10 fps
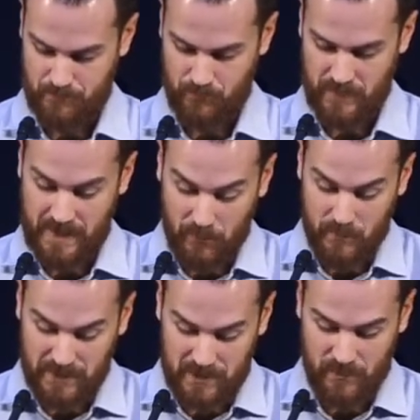And that would
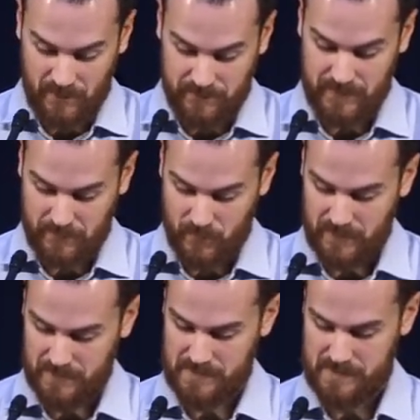make you an unfaithful
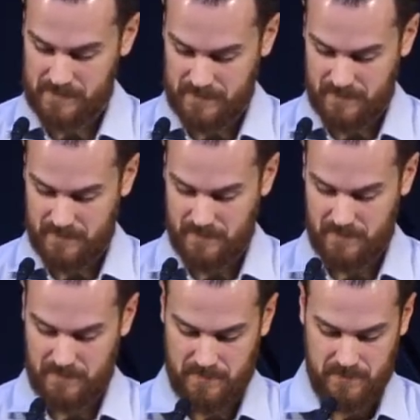witness.
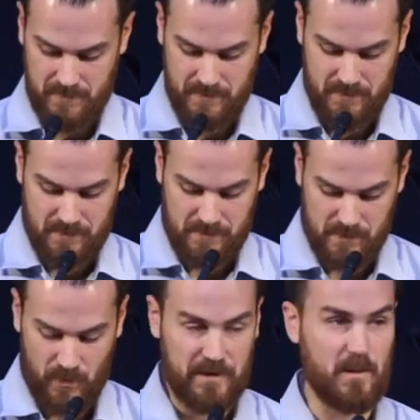
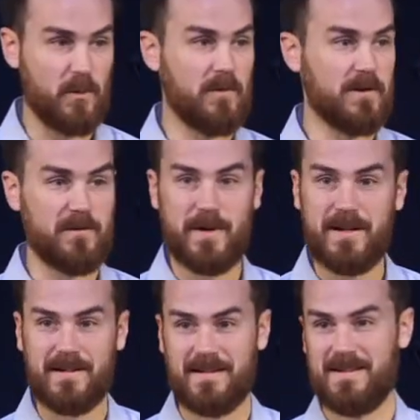To want the approval of
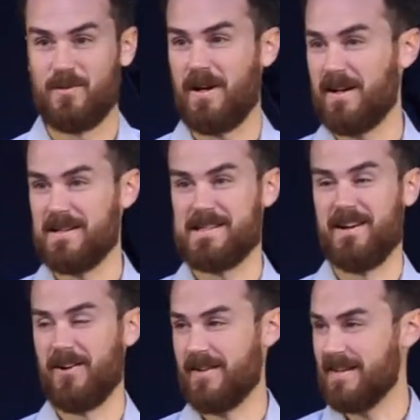men. We're not going to say
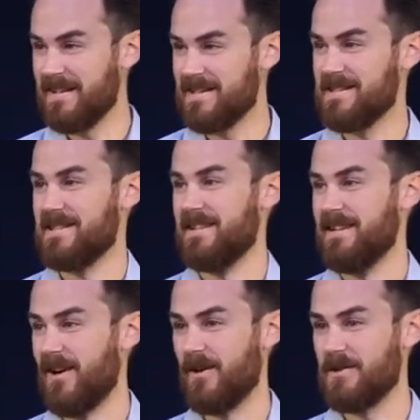hard things,
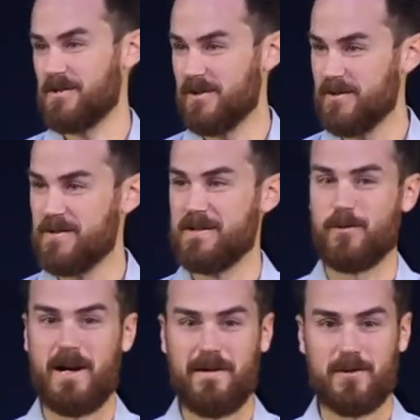hard truths, if
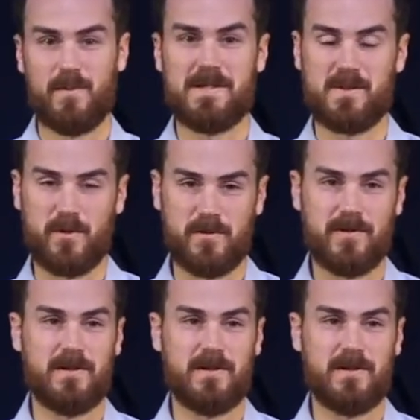we're after men's approval.